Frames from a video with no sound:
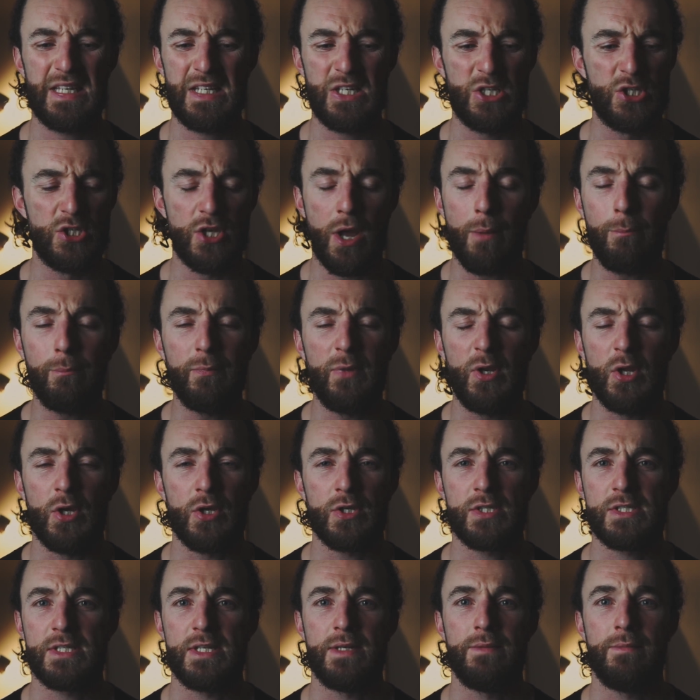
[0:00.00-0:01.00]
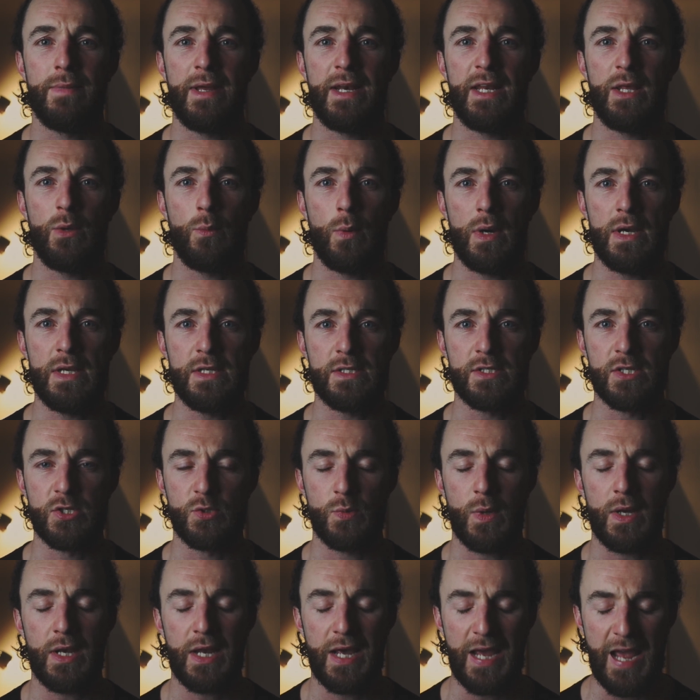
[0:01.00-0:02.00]
numbness in many ways
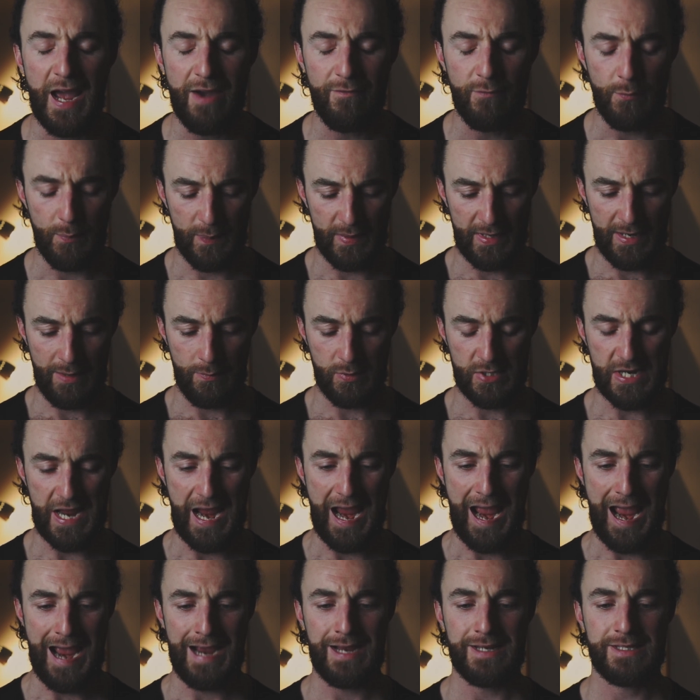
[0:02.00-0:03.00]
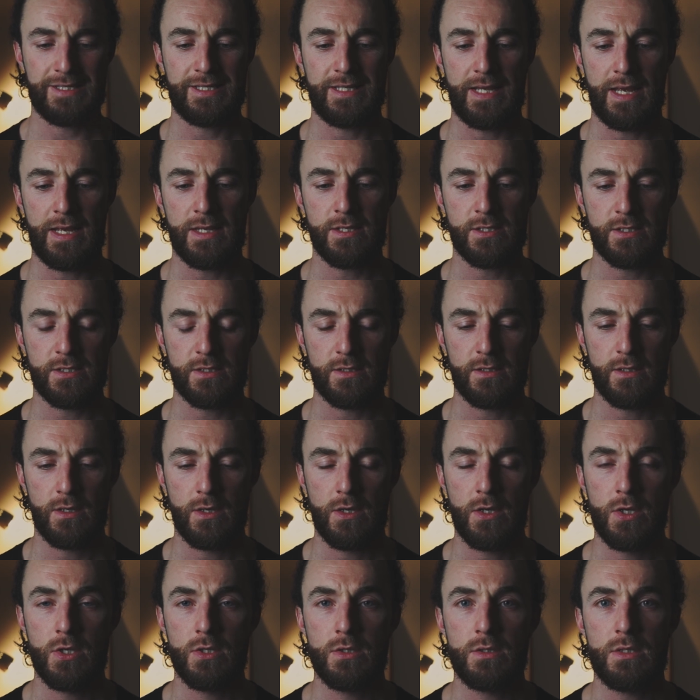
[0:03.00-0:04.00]
as well. I haven't been able to access
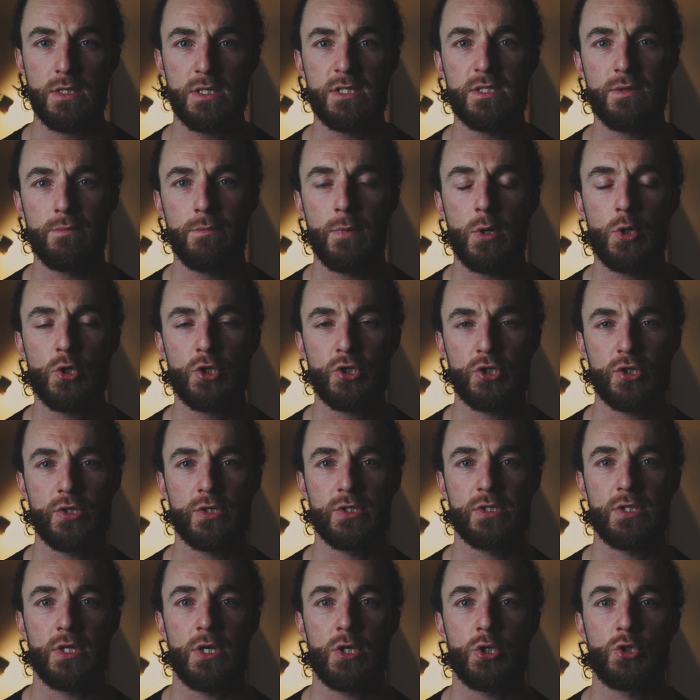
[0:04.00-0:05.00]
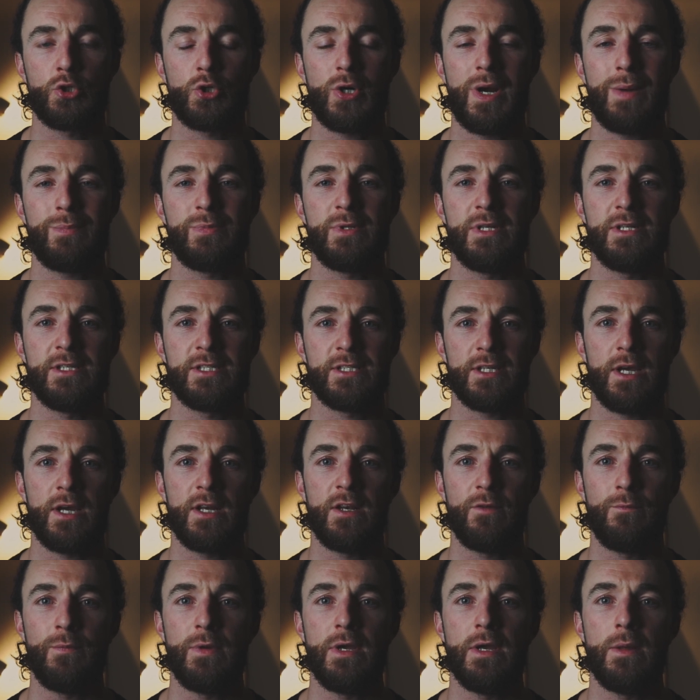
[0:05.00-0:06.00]
these emotions that are trapped
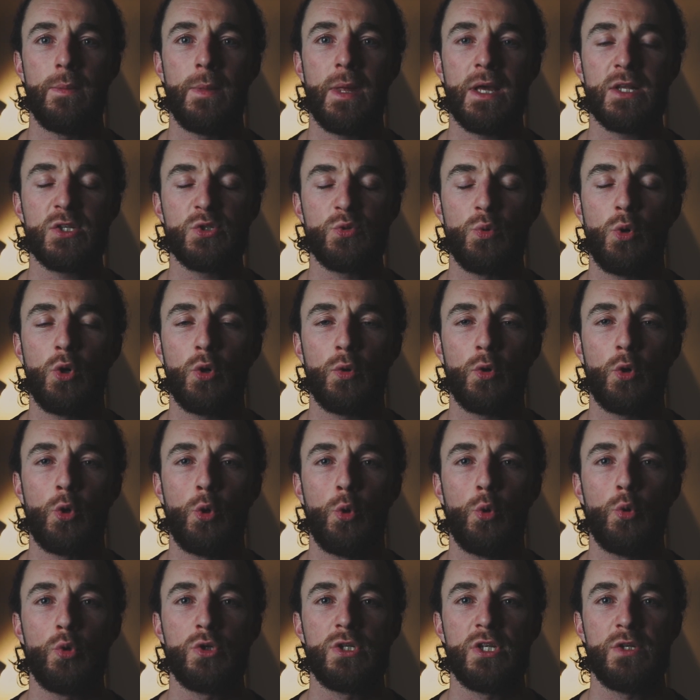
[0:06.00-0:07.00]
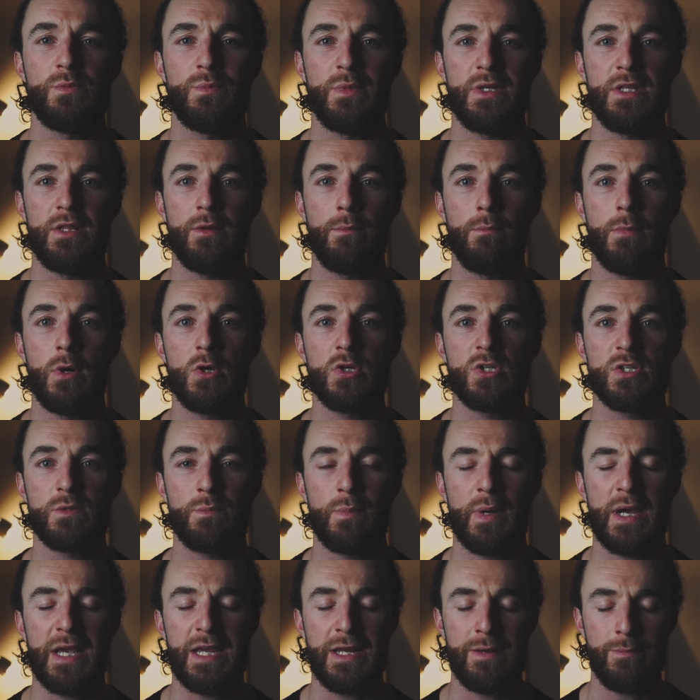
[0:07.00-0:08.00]
inside of me, and that's what causes me the
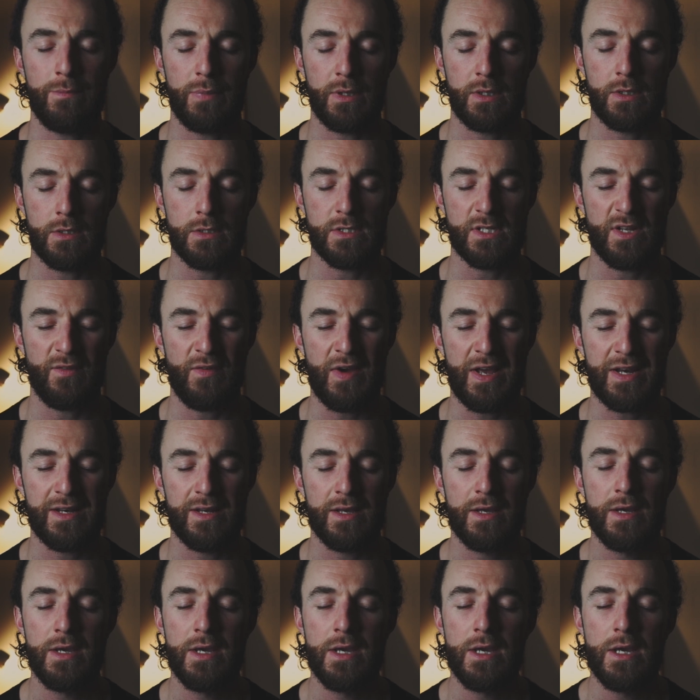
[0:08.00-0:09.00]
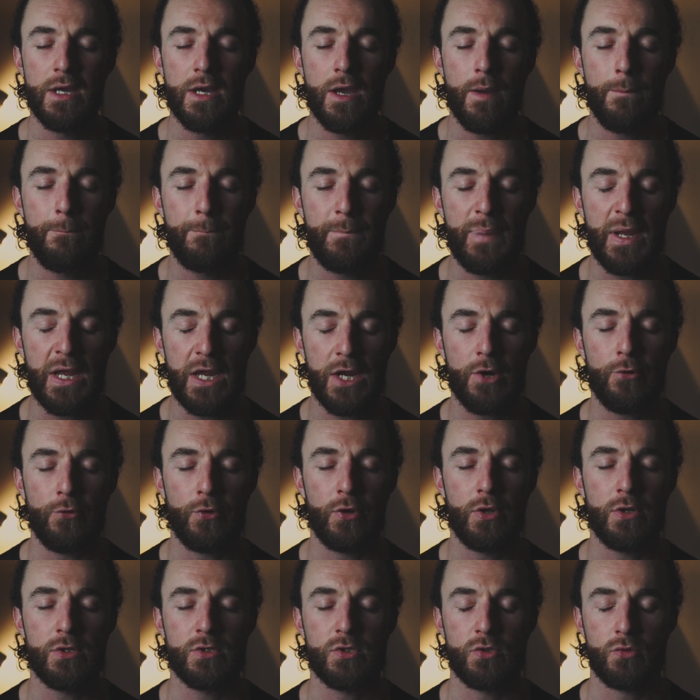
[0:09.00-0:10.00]
most pain, because I've had
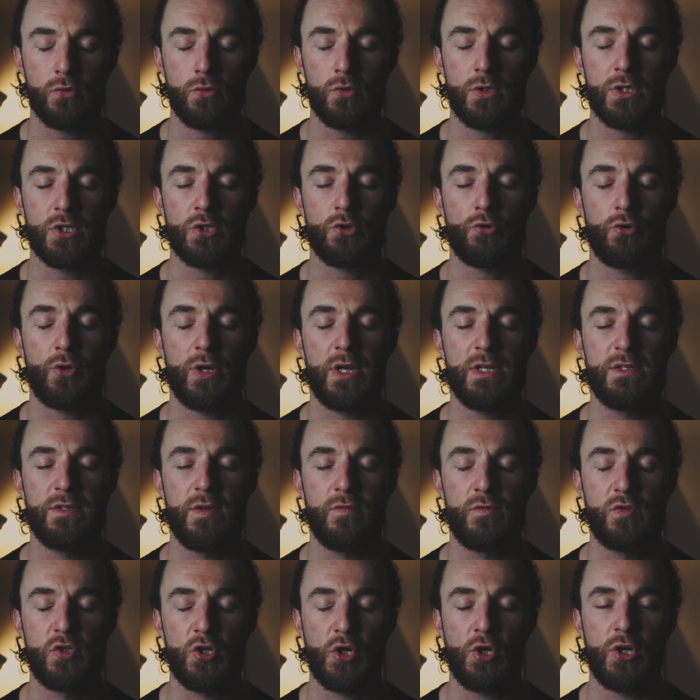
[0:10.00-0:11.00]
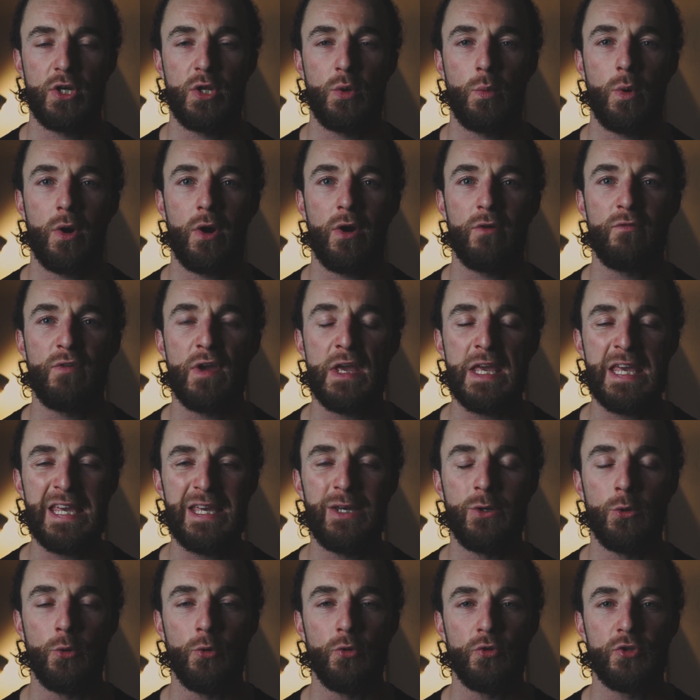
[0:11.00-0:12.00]
periods through this creative journey where I've
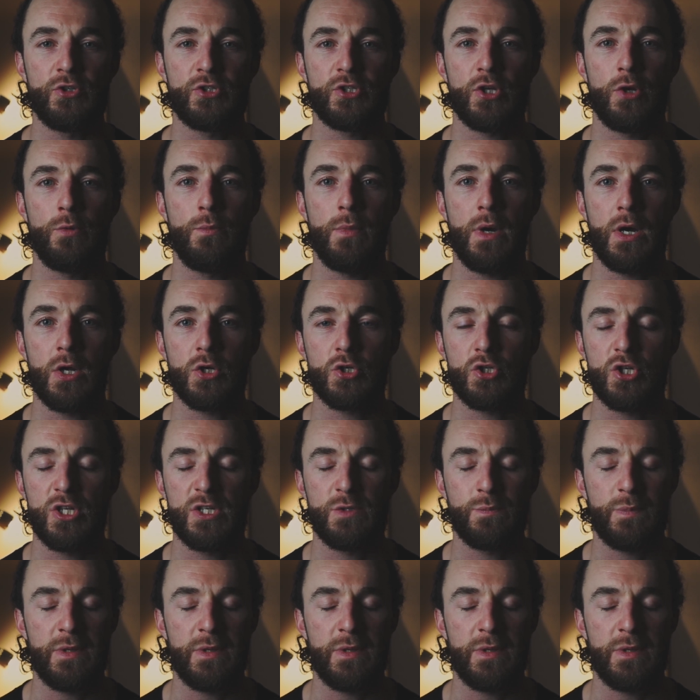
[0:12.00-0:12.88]
healed so much. It's